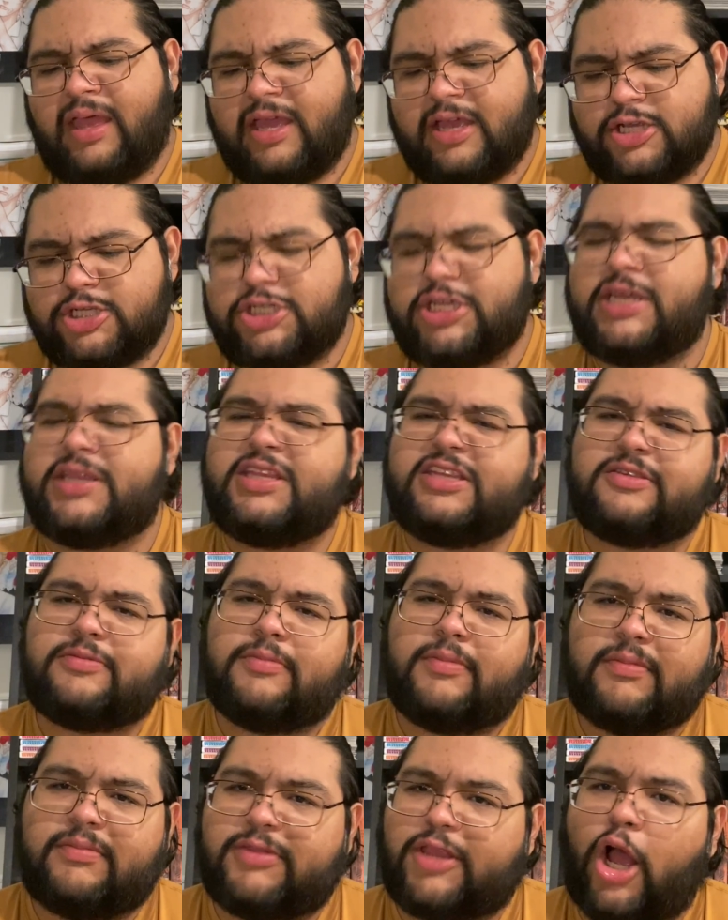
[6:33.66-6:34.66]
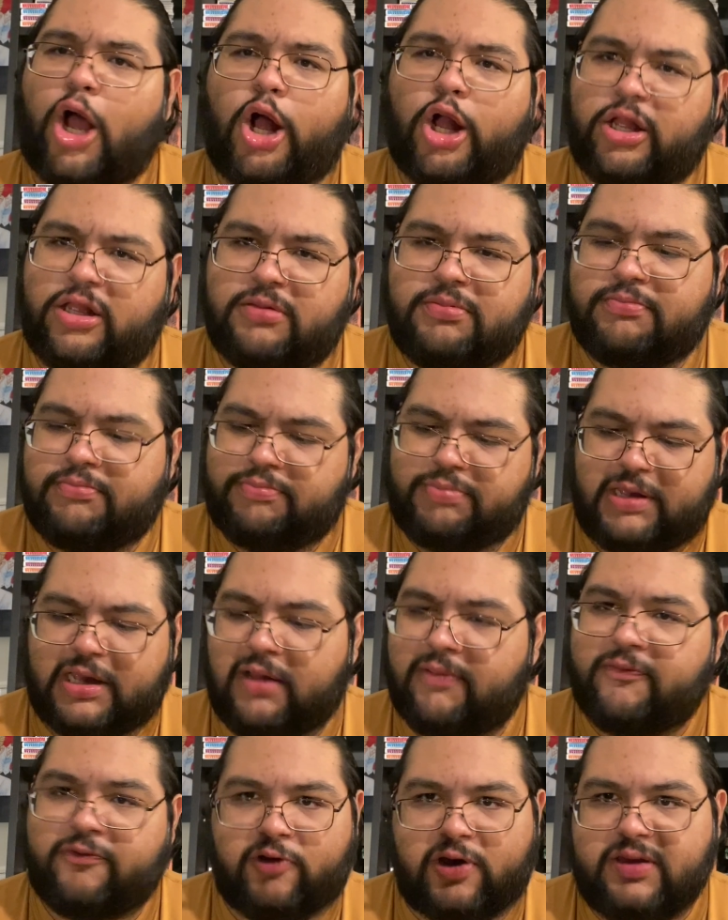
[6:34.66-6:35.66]
she and this dog
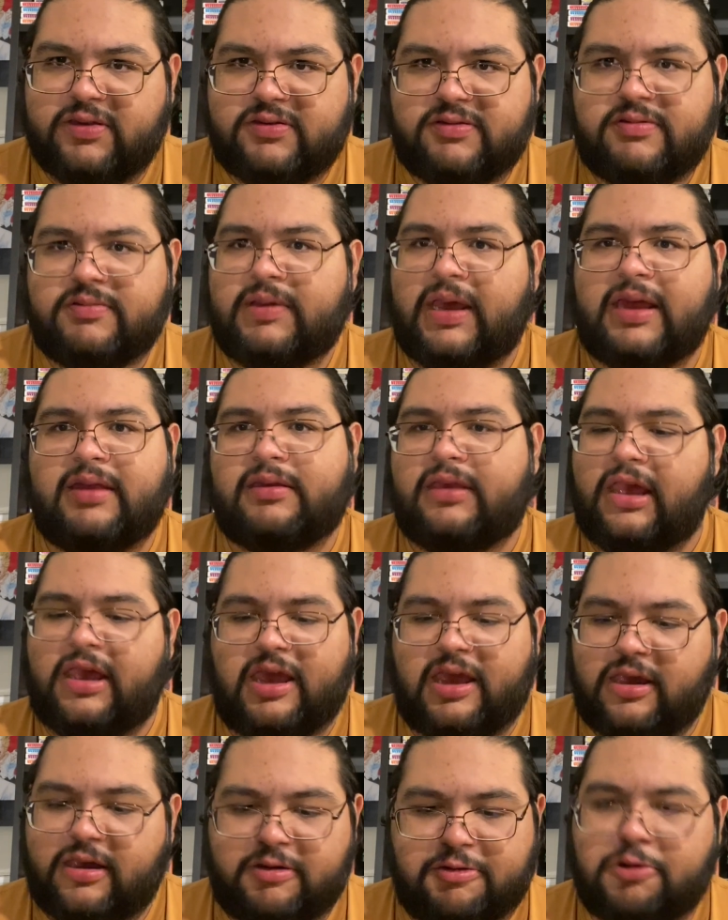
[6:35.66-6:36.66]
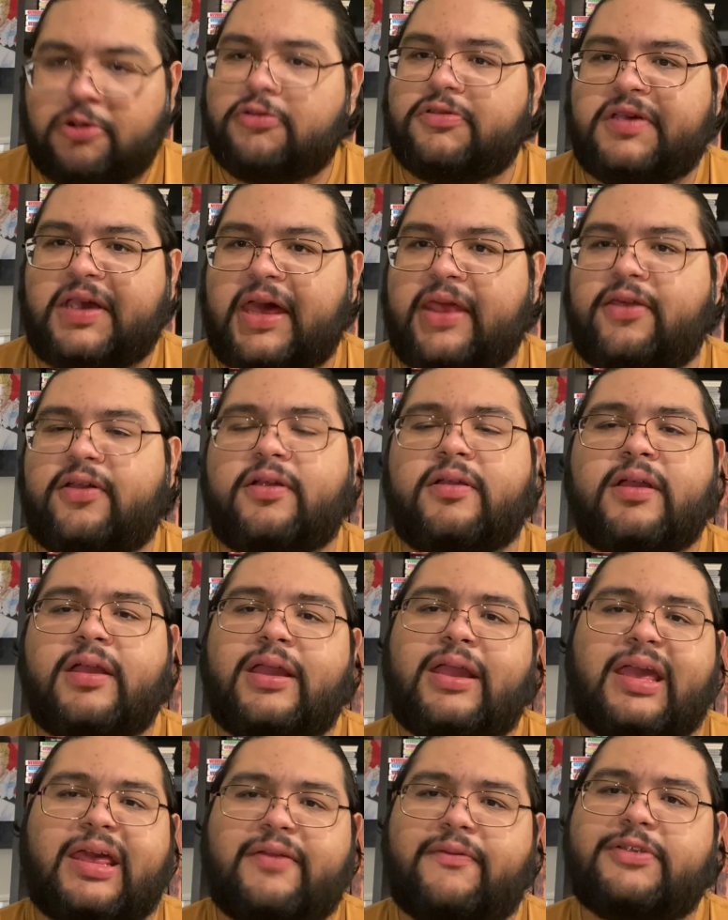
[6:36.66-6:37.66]
become friends and they grow together,
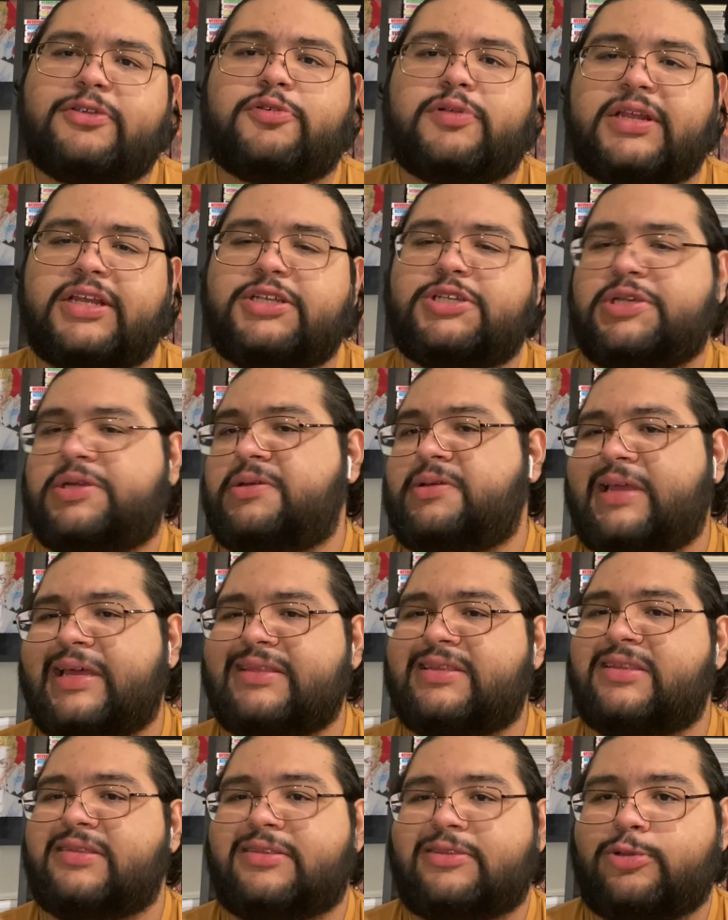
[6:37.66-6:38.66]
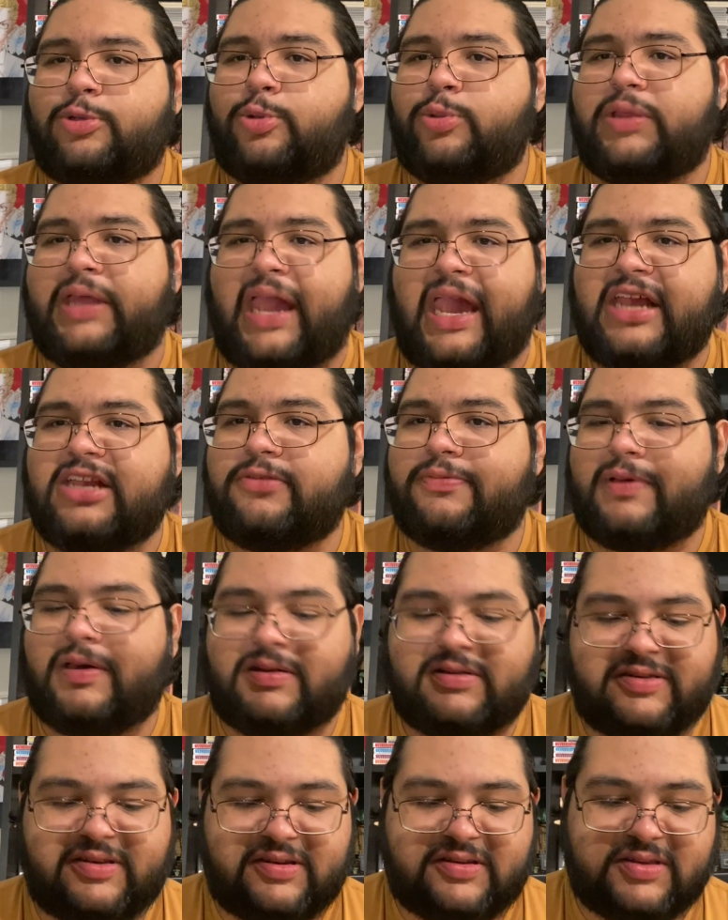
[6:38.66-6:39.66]
and eventually she gets to the age of
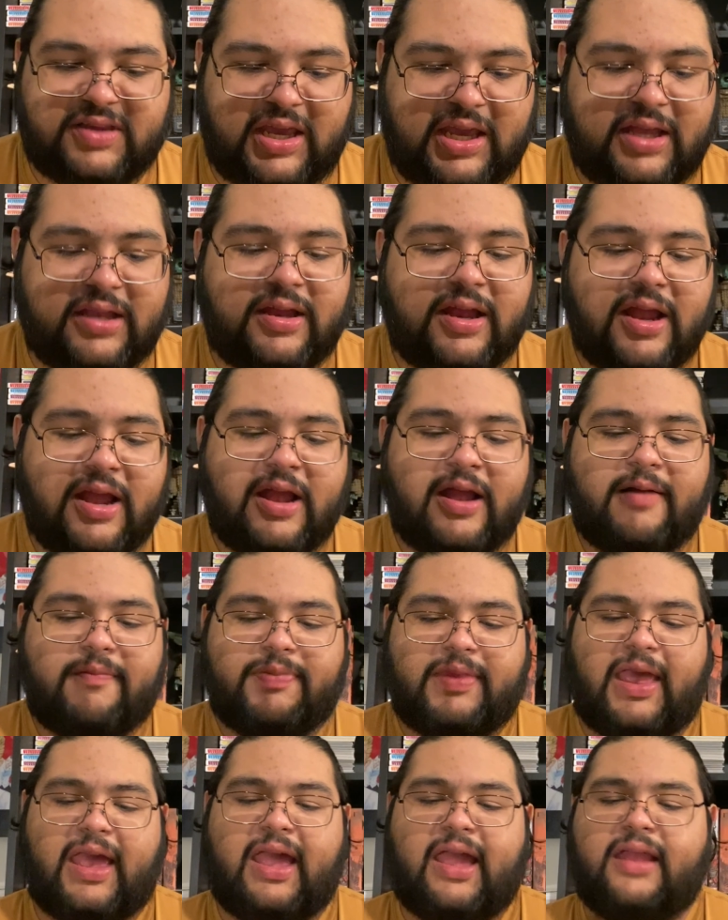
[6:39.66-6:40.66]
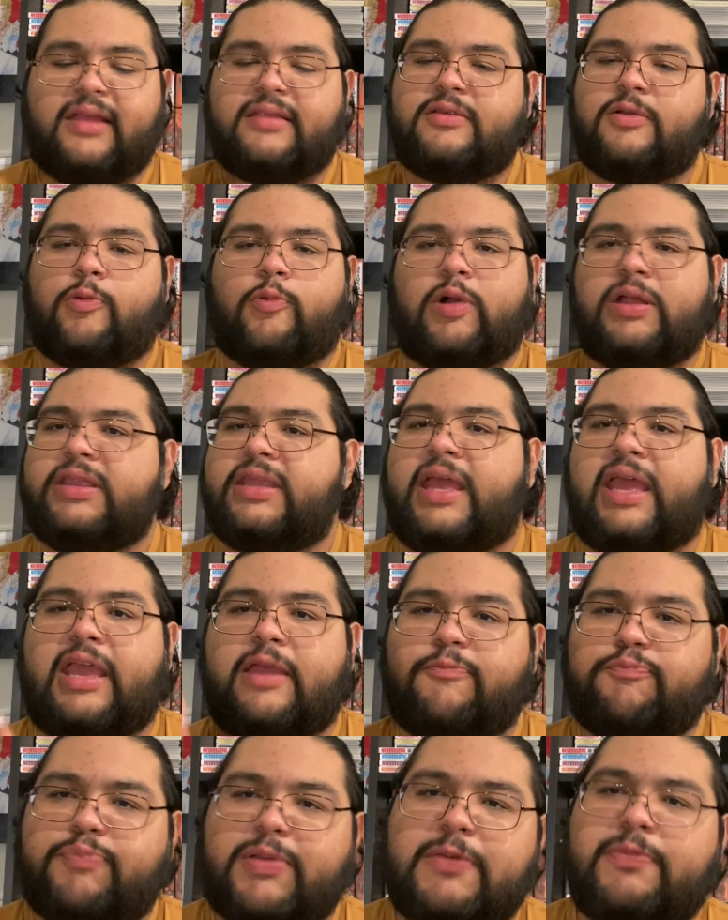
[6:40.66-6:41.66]
about 16, and one day
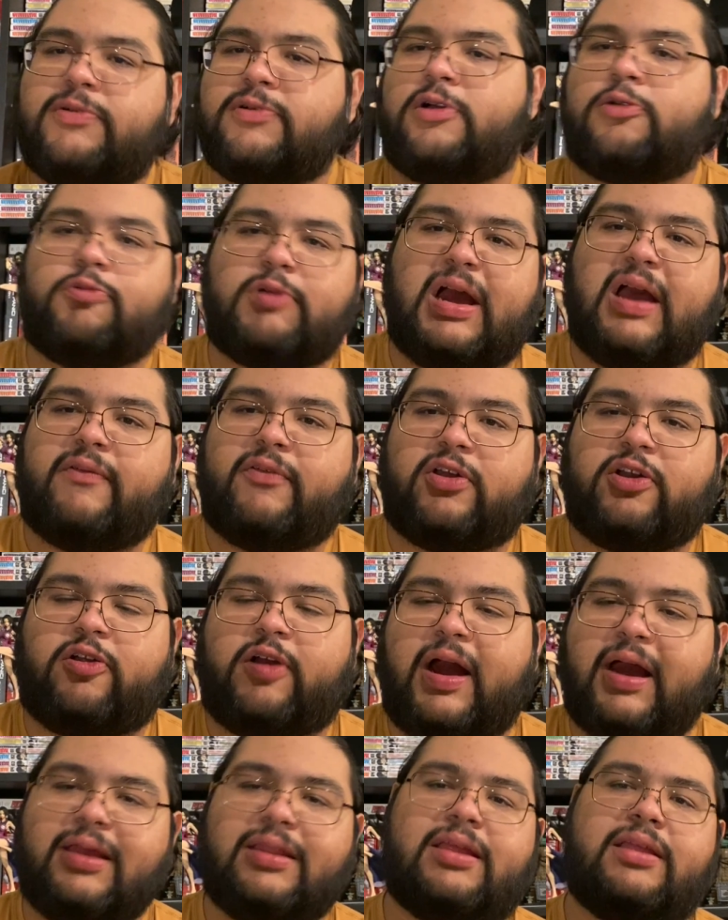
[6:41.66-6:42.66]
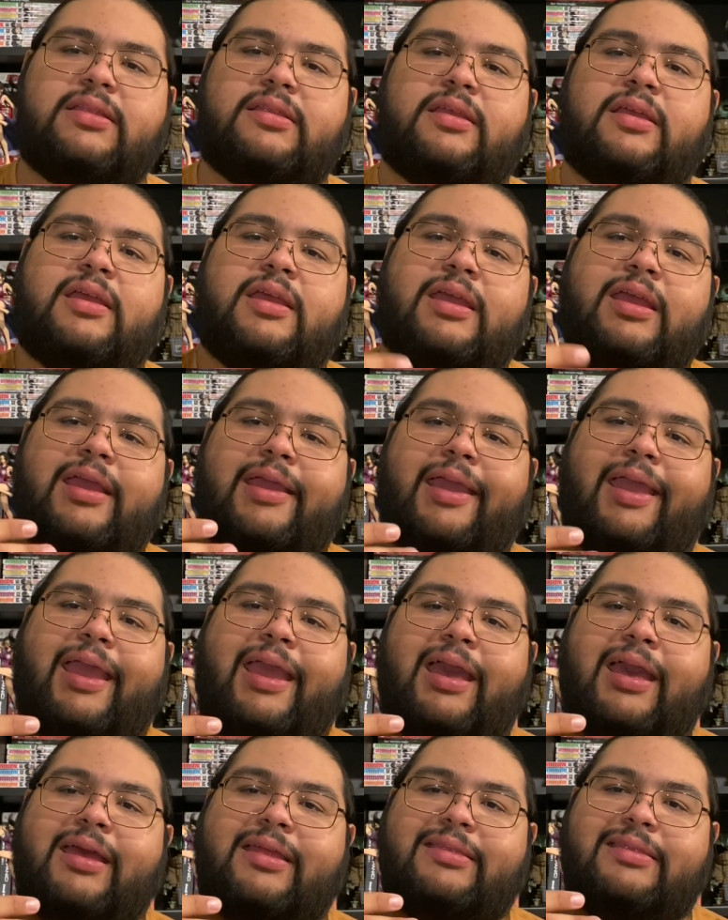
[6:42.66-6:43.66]
people arrive on her island
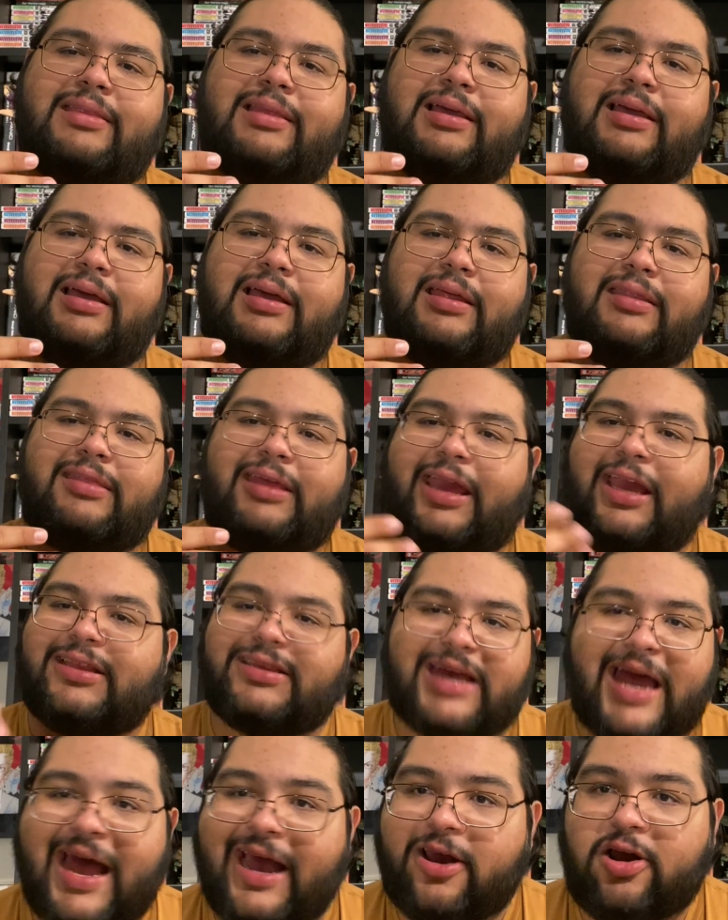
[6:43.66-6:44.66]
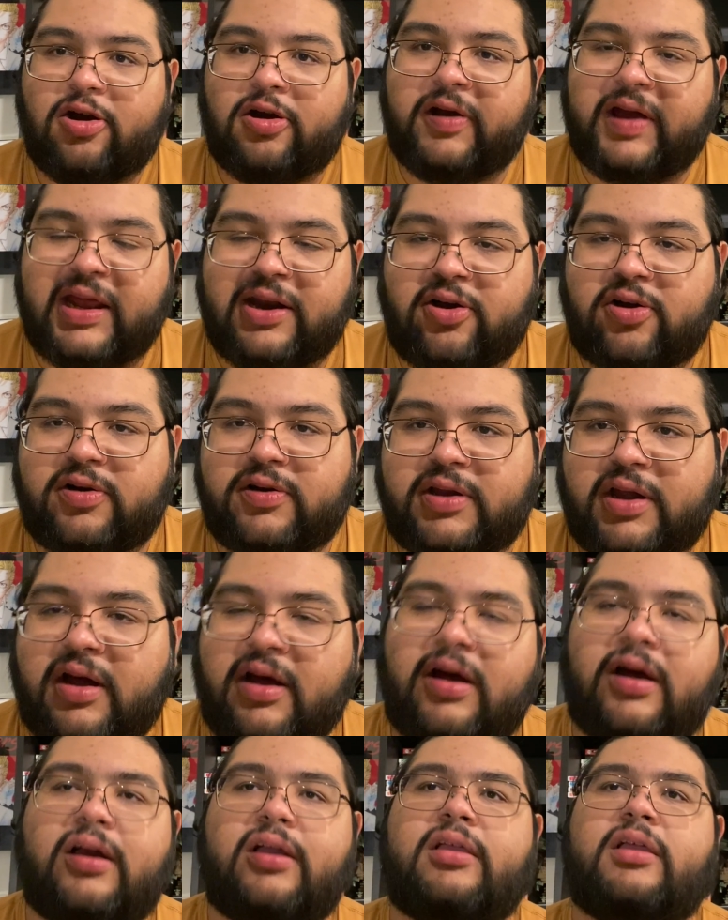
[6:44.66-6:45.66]
and they attack her and her
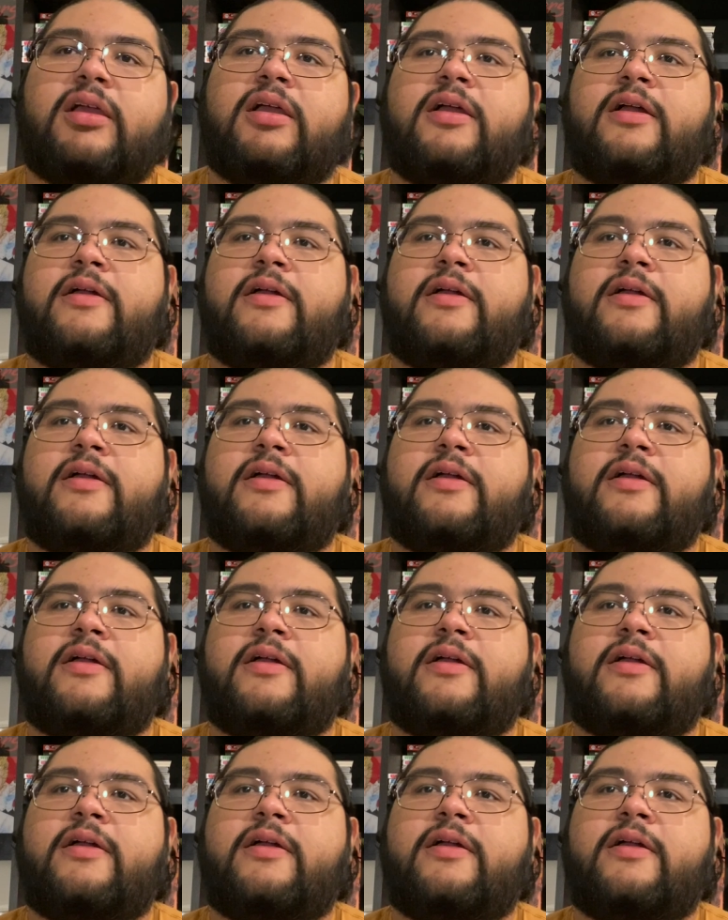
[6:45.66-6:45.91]
dog.